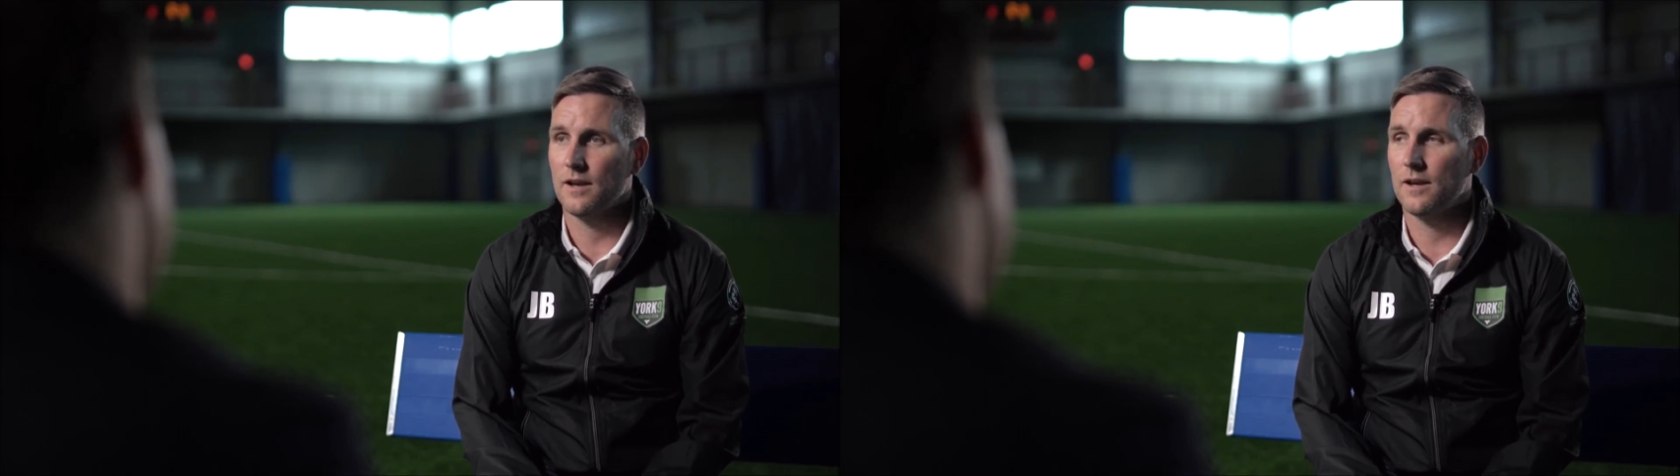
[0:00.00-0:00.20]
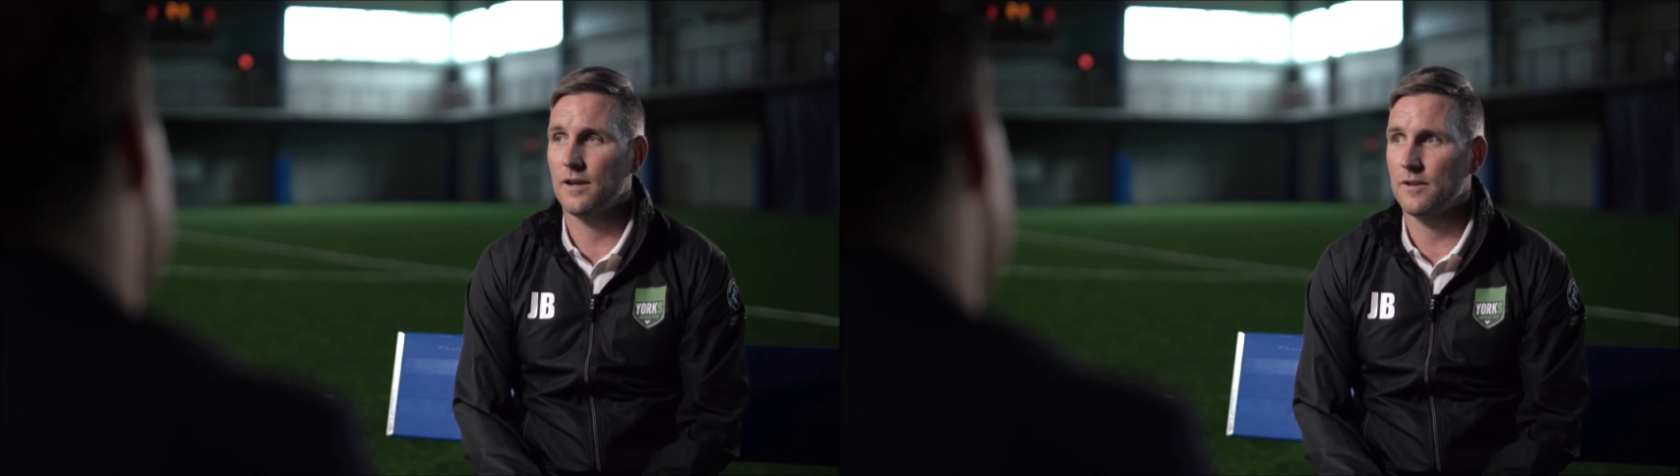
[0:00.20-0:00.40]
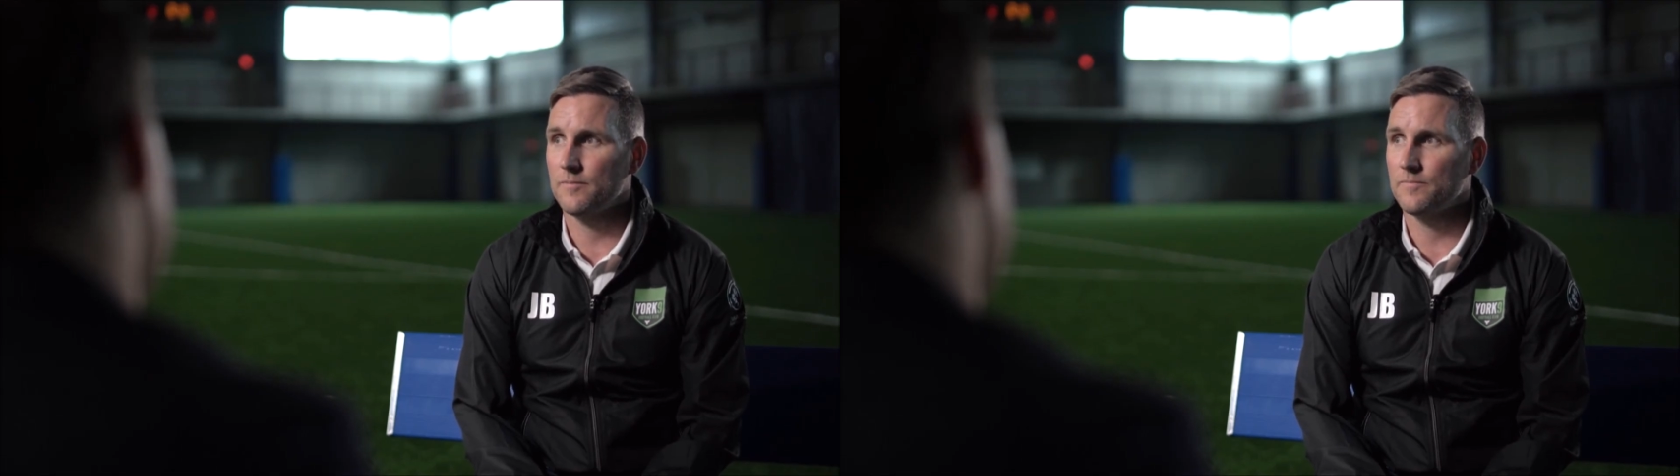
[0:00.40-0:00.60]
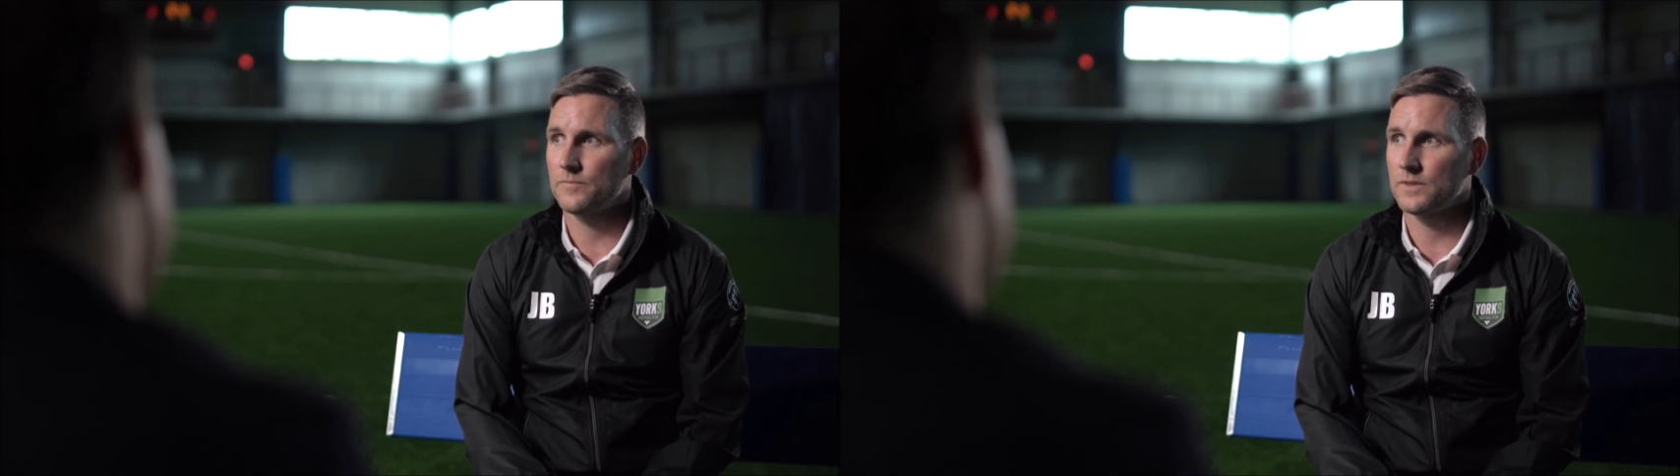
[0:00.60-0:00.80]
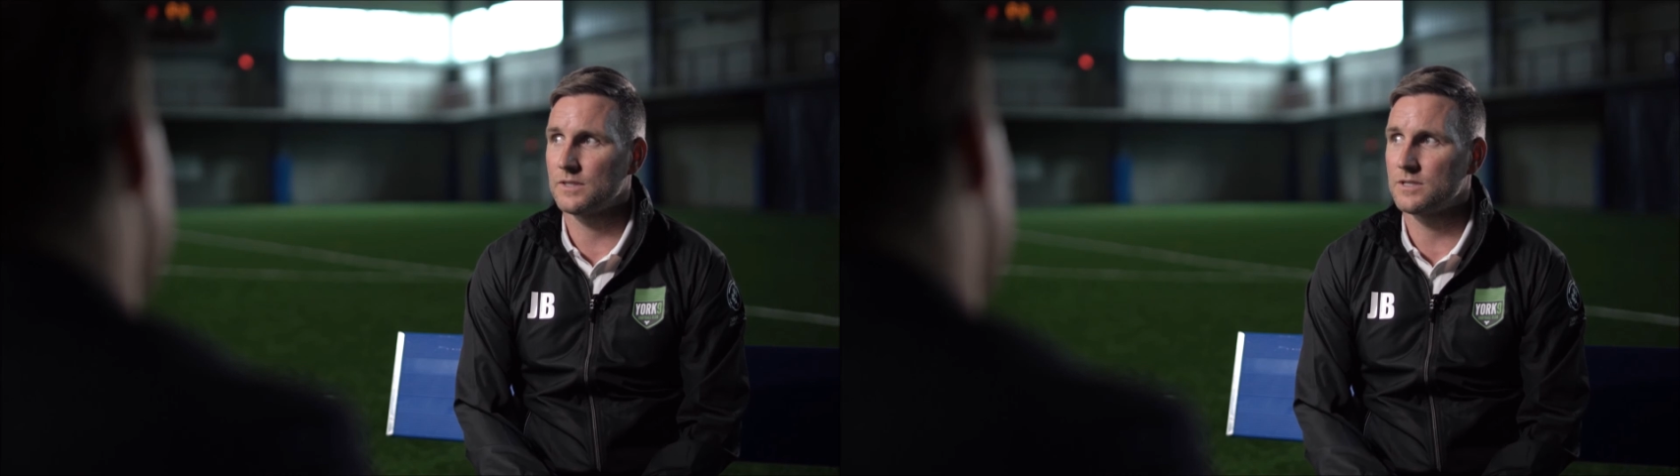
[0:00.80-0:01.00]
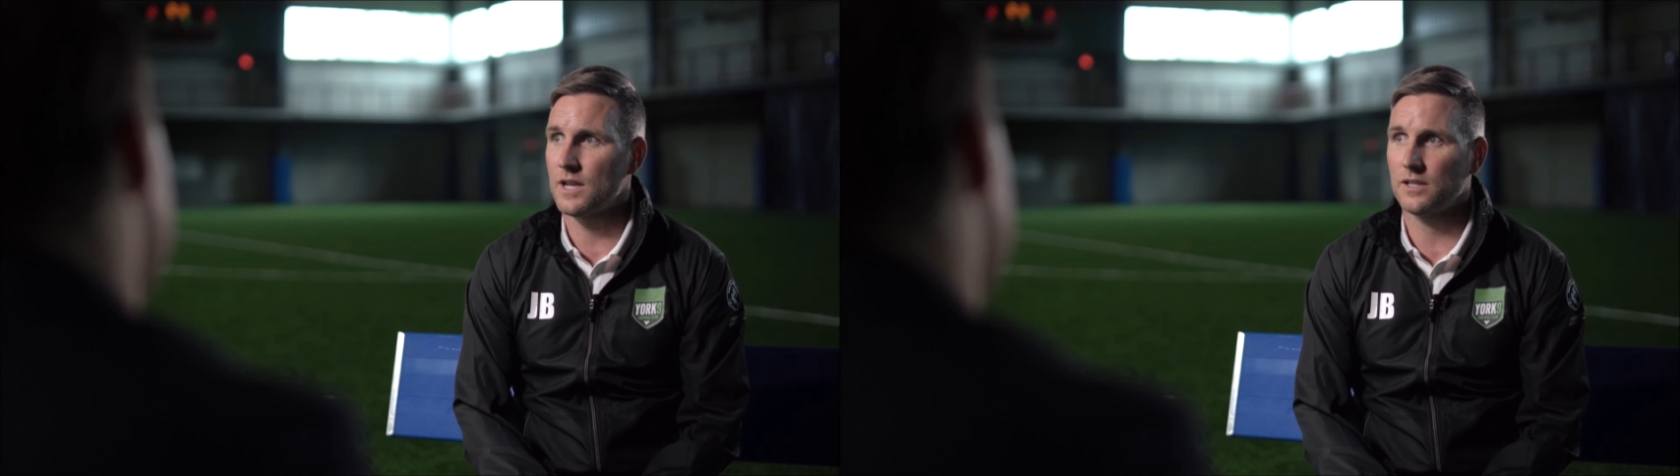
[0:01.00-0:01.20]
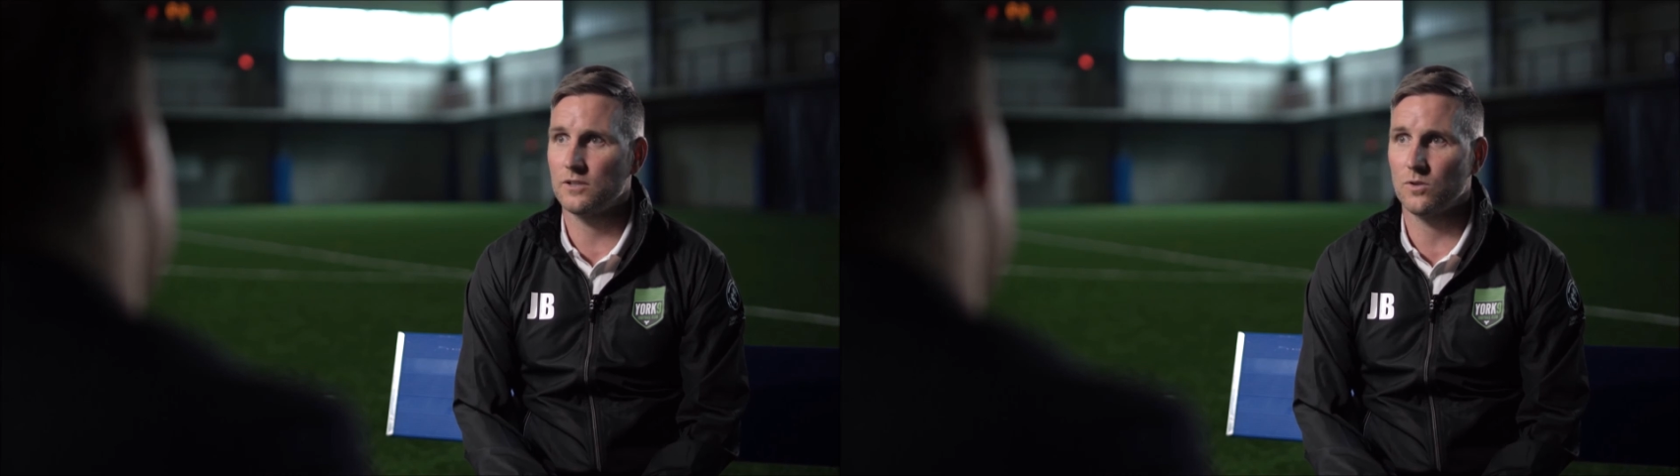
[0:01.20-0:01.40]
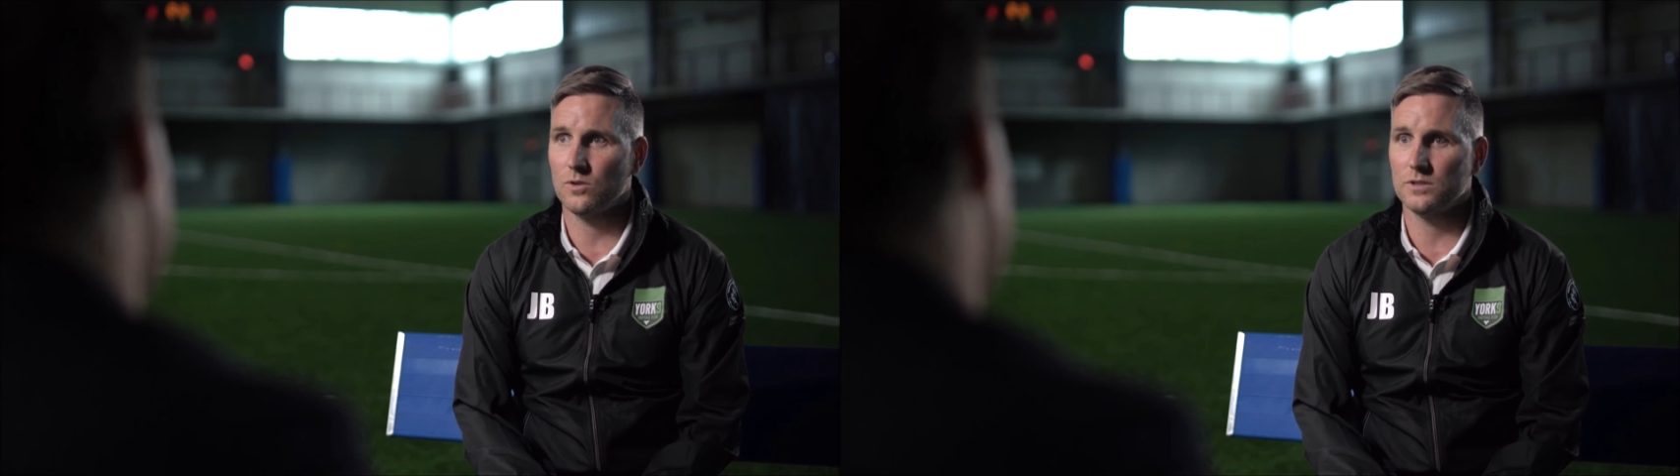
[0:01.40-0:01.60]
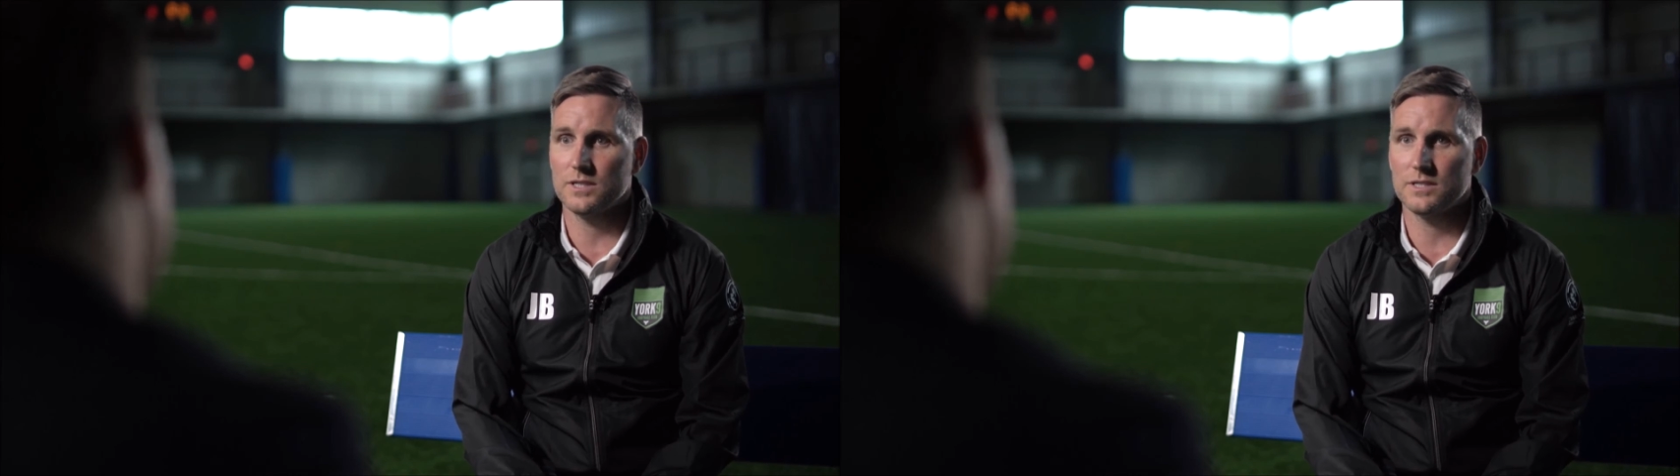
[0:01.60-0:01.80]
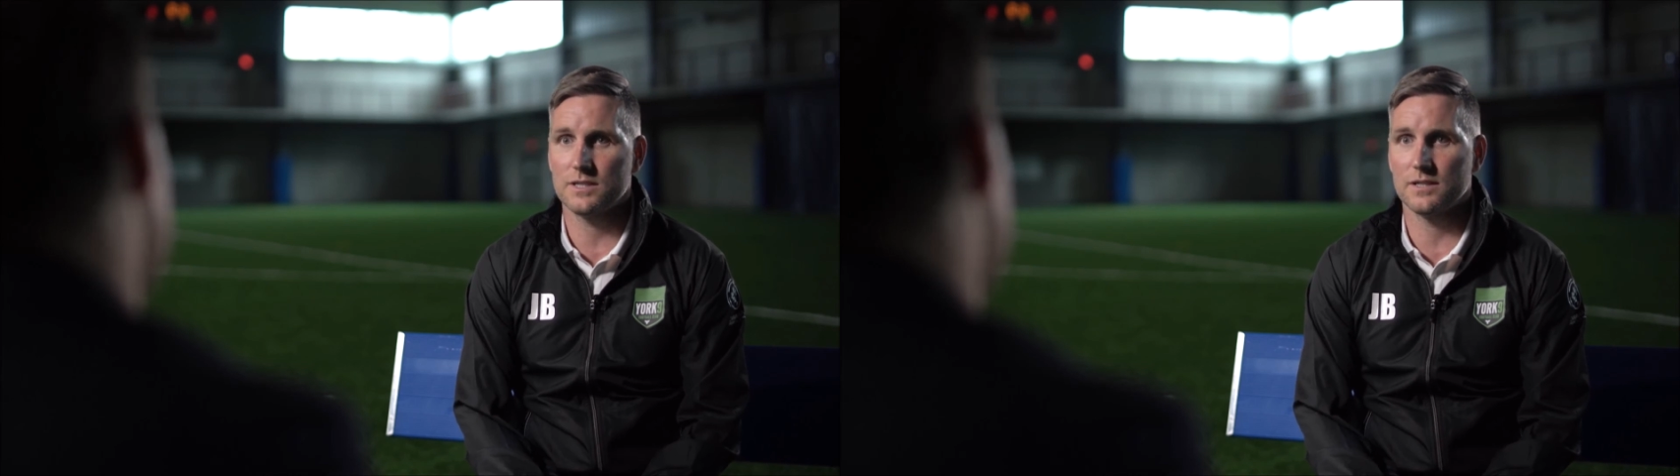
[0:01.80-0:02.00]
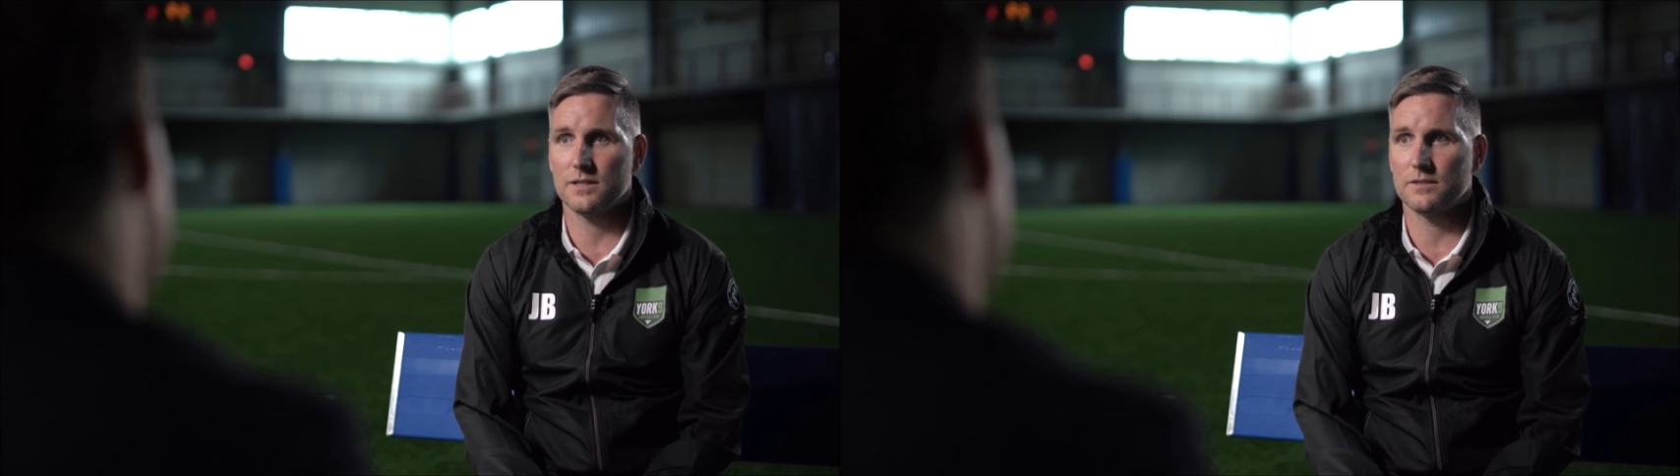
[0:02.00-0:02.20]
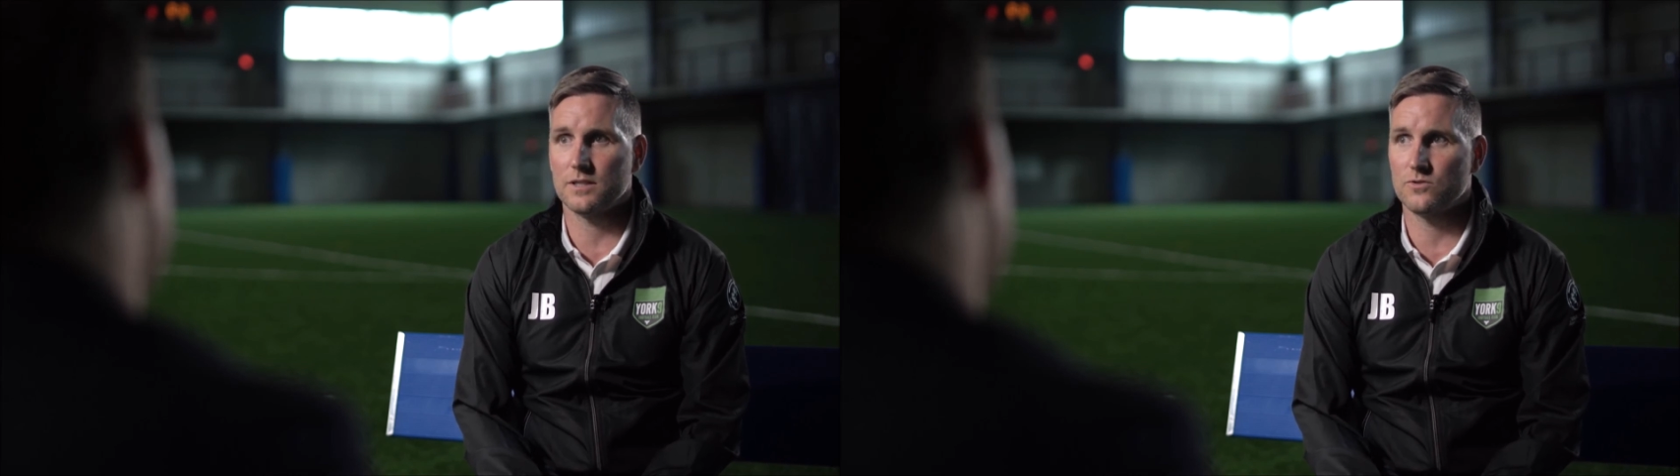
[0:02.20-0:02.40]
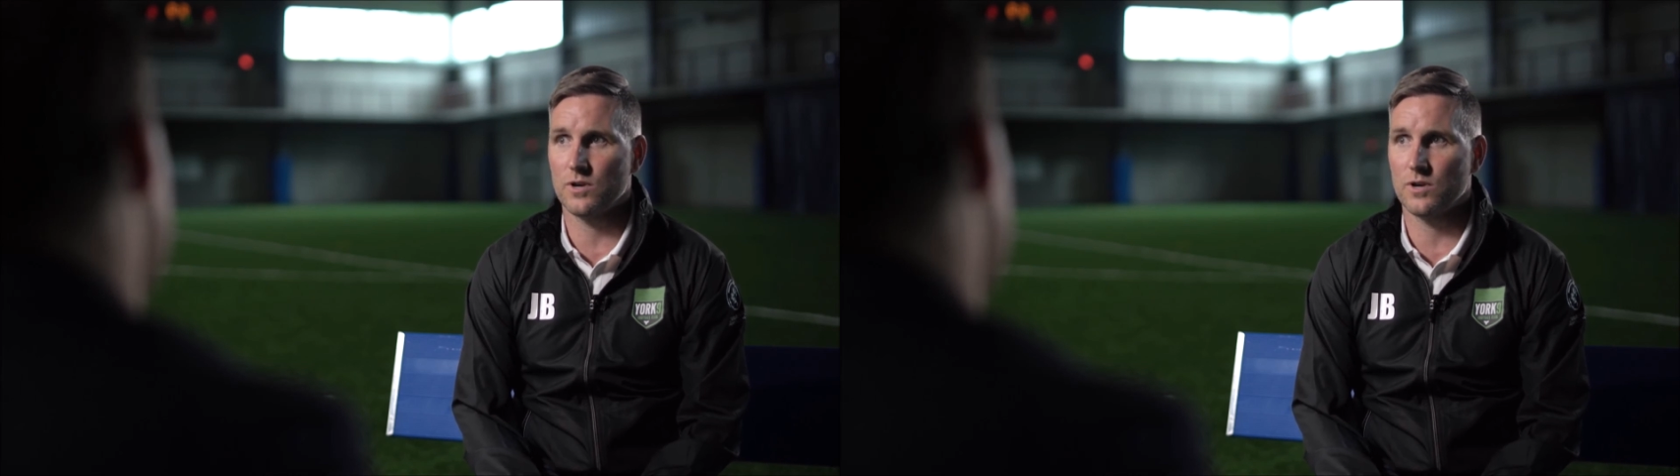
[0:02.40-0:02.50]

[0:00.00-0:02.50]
Um, the second goal is to, to,